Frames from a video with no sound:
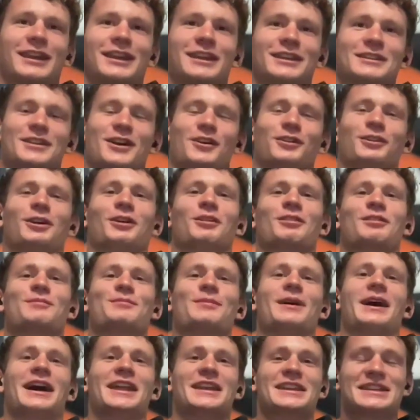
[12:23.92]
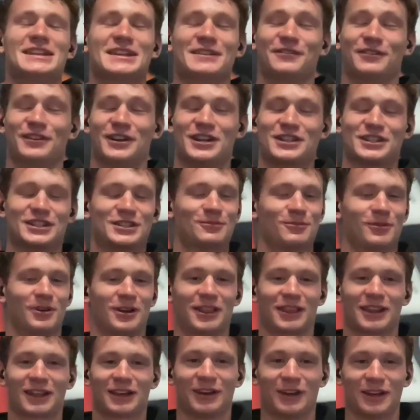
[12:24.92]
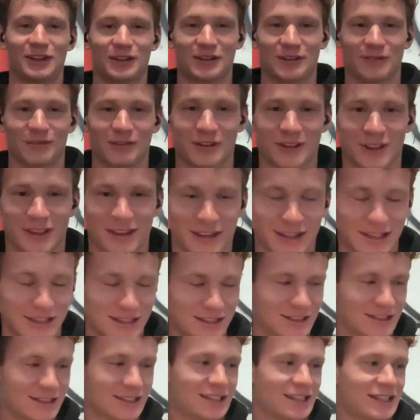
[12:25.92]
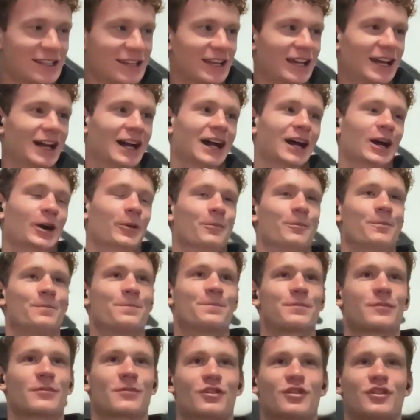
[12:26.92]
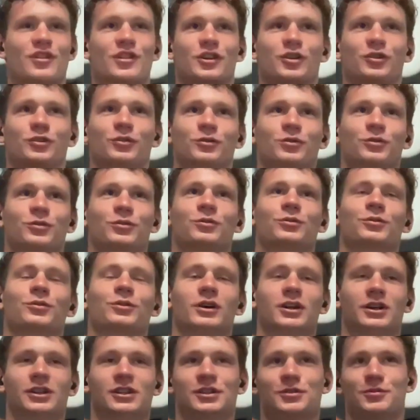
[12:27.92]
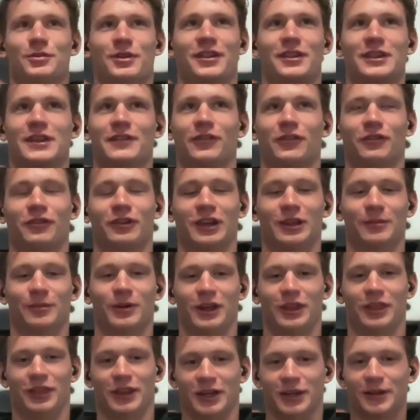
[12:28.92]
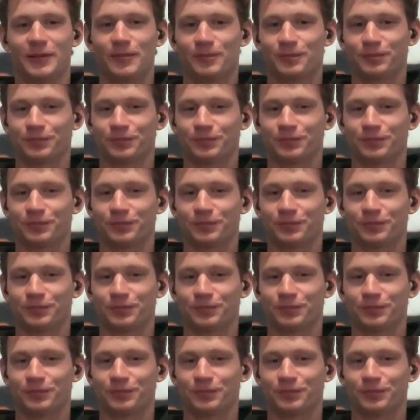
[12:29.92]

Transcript: no holds barred, never actually wanted to go to university. School was never really my thing.